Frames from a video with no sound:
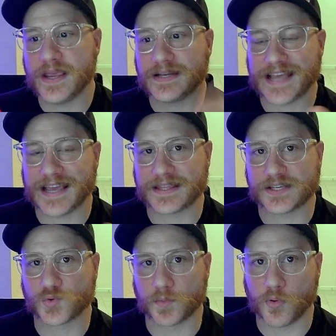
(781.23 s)
take this
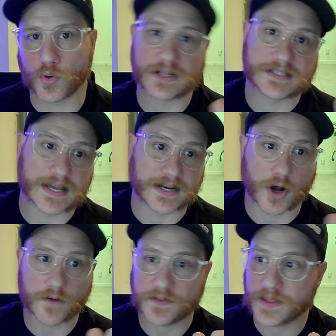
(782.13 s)
report and send it
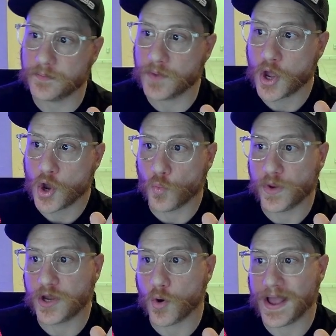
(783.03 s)
off to him, we
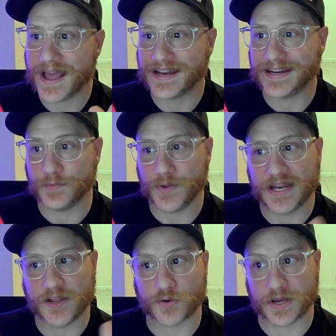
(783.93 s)
go ahead and we can
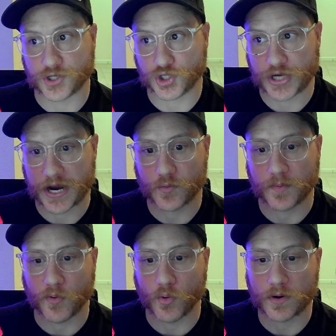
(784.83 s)
either hit share
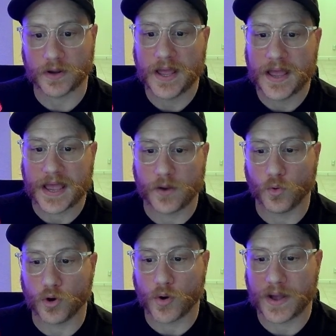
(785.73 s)
report and we'll
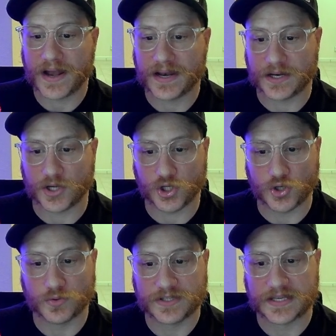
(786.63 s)
go ahead and
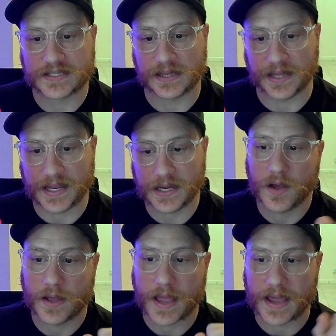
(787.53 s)
use this link
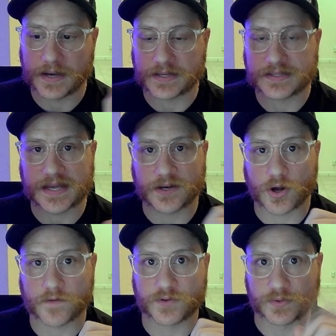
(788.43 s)
and send it
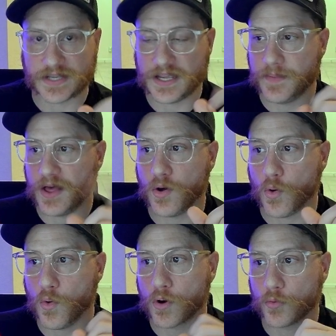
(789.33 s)
off to his email,
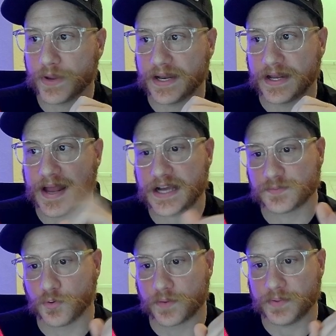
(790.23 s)
or we can hit
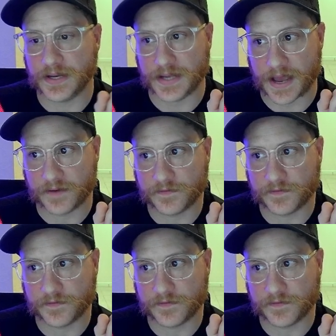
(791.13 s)
export PDF